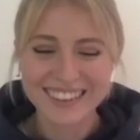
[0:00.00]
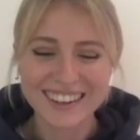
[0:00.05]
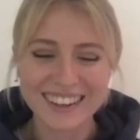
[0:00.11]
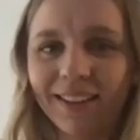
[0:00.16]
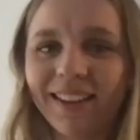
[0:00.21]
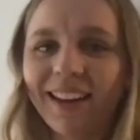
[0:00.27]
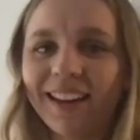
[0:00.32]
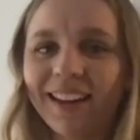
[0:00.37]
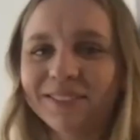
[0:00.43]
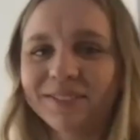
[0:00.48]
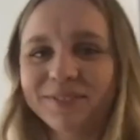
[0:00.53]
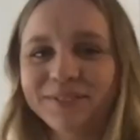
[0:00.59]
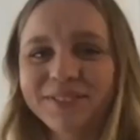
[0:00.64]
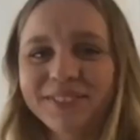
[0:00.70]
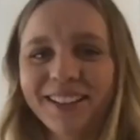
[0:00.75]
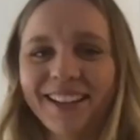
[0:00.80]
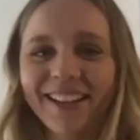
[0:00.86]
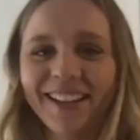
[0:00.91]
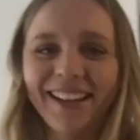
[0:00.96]

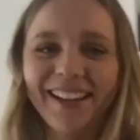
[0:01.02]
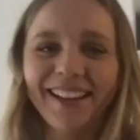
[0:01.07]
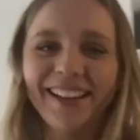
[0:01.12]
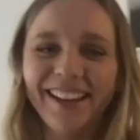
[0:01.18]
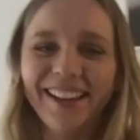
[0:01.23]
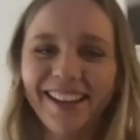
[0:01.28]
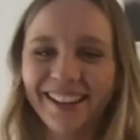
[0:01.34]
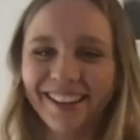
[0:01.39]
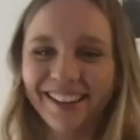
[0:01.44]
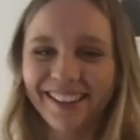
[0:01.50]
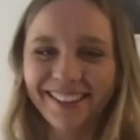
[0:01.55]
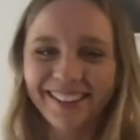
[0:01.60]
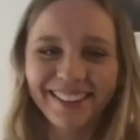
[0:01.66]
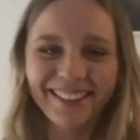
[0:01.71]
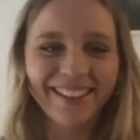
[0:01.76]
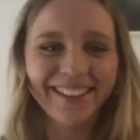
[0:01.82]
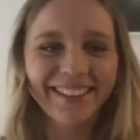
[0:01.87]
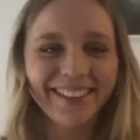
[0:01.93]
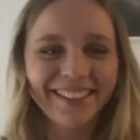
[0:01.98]
yeah,
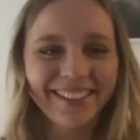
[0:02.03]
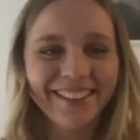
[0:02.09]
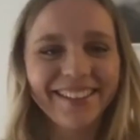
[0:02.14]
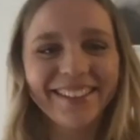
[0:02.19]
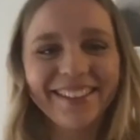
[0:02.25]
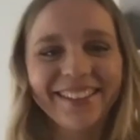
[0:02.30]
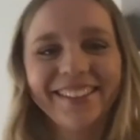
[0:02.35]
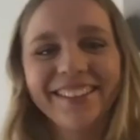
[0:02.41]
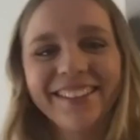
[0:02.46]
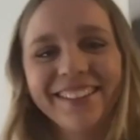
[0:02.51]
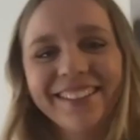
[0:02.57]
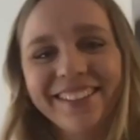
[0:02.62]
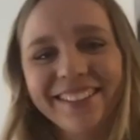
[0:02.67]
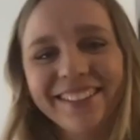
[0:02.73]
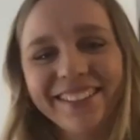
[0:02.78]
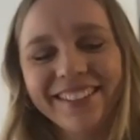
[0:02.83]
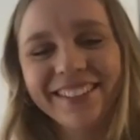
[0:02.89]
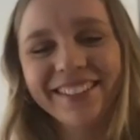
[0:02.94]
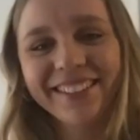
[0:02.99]
totally agree.
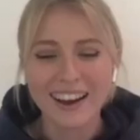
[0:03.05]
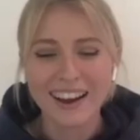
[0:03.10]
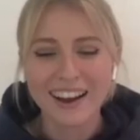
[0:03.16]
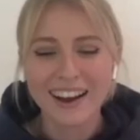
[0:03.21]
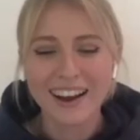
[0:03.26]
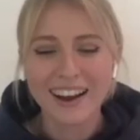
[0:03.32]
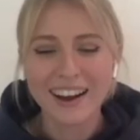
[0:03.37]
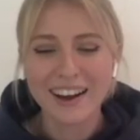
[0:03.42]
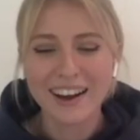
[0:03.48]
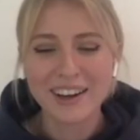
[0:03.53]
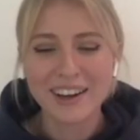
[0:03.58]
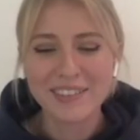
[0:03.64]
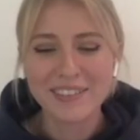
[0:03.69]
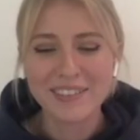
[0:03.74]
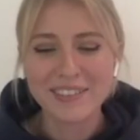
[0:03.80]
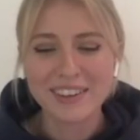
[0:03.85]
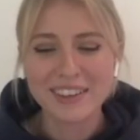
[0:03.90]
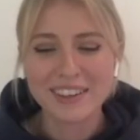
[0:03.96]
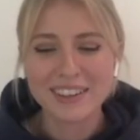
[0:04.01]

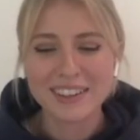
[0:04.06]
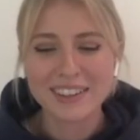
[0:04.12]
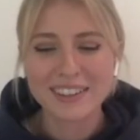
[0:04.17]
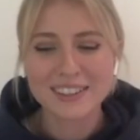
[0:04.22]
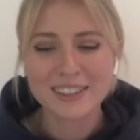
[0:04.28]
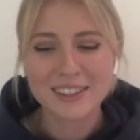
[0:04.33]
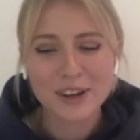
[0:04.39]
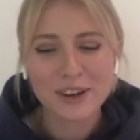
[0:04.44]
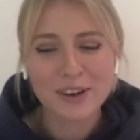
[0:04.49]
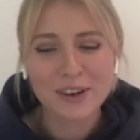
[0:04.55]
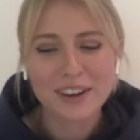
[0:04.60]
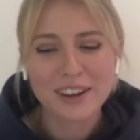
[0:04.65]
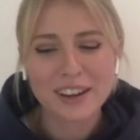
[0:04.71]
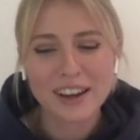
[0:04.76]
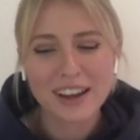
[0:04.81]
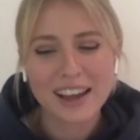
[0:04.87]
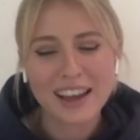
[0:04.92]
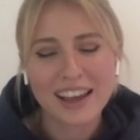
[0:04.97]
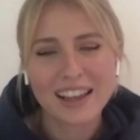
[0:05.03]
So
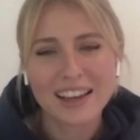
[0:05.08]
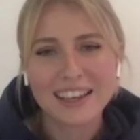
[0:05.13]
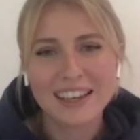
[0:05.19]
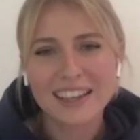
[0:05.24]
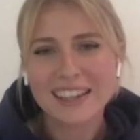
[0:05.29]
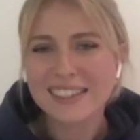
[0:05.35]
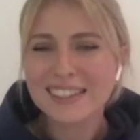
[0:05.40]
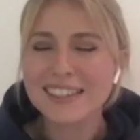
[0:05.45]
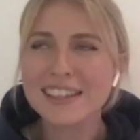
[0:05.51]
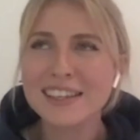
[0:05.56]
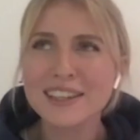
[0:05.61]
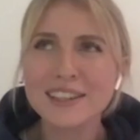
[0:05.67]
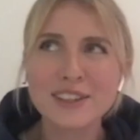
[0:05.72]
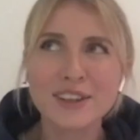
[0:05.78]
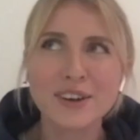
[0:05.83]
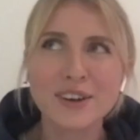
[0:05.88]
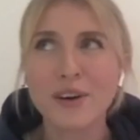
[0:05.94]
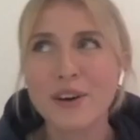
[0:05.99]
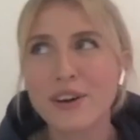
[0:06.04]
listening
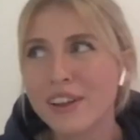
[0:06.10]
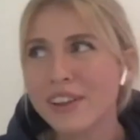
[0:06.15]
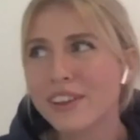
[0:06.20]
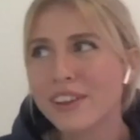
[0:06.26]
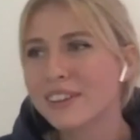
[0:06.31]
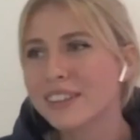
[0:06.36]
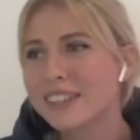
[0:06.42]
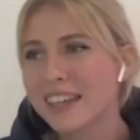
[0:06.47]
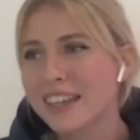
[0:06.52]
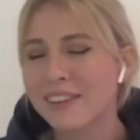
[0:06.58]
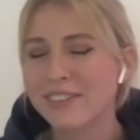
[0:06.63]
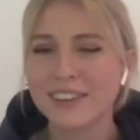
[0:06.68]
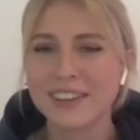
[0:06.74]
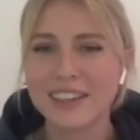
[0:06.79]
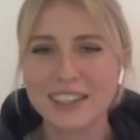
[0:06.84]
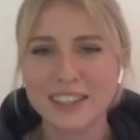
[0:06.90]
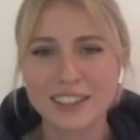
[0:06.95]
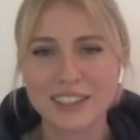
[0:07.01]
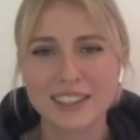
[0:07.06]
to all those
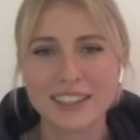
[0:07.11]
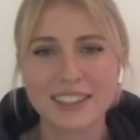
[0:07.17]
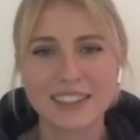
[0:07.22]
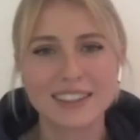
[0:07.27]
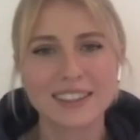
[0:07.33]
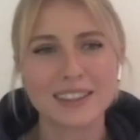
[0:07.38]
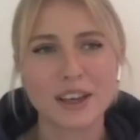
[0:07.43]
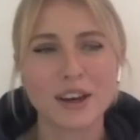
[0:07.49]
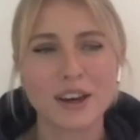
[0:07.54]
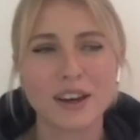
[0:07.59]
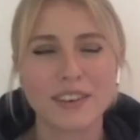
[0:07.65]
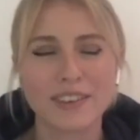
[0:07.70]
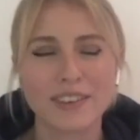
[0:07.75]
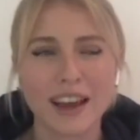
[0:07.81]
definitions of